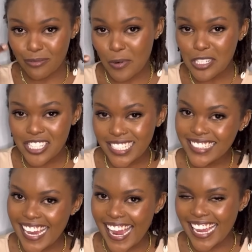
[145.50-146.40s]
watch till
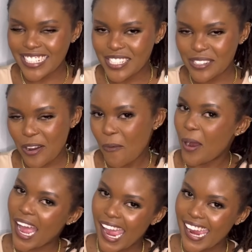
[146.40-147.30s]
the end to know
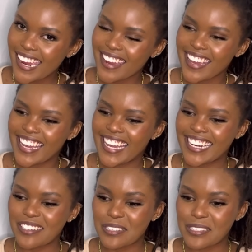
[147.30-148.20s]
why,
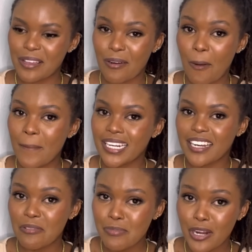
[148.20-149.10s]
and also comment
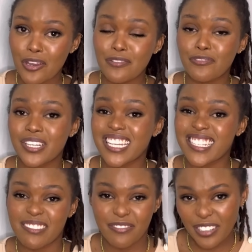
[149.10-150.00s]
down below if you guys
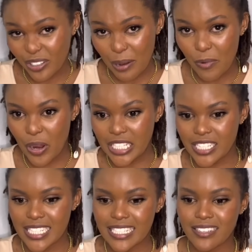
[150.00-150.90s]
have follow-up
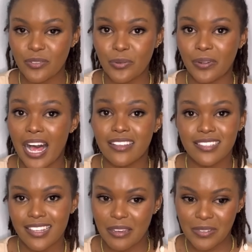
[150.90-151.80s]
questions, and we'll
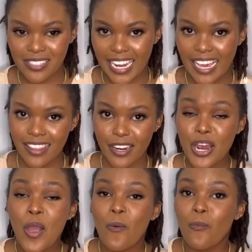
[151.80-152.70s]
answer them together
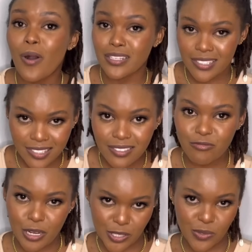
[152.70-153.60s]
once
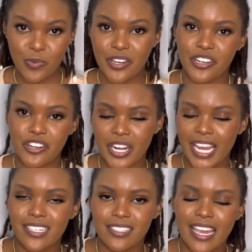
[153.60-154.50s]
once we
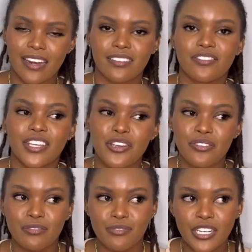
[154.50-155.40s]
reunite. And the
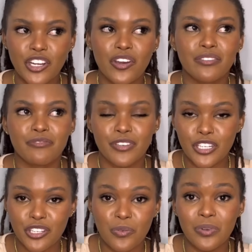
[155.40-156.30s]
reunion
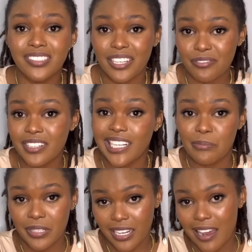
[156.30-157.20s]
video will definitely
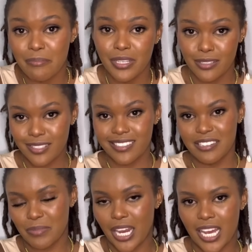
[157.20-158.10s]
be coming soon,
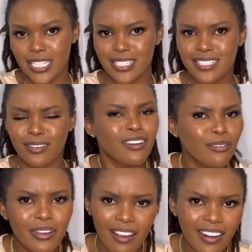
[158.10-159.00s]
because
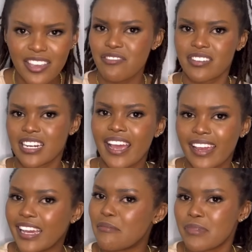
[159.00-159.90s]
we gotta
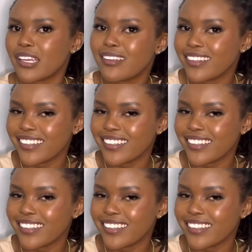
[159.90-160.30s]
reunite. I mean,